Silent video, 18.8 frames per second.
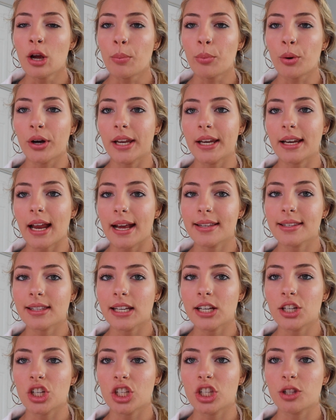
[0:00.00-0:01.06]
pretty
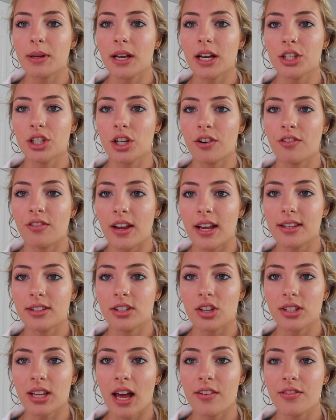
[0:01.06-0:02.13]
nicely just because your face
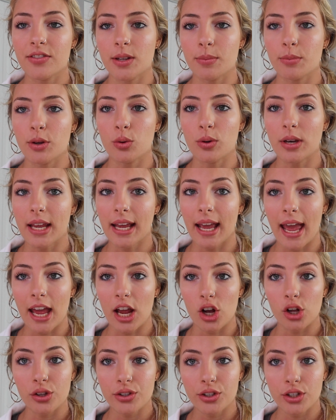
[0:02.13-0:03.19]
does have some unique
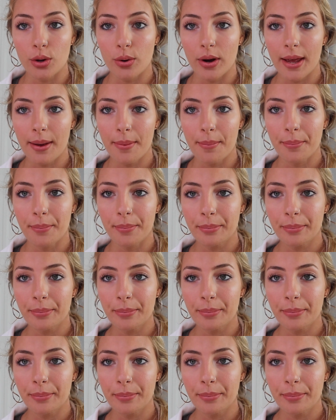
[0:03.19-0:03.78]
angles to it.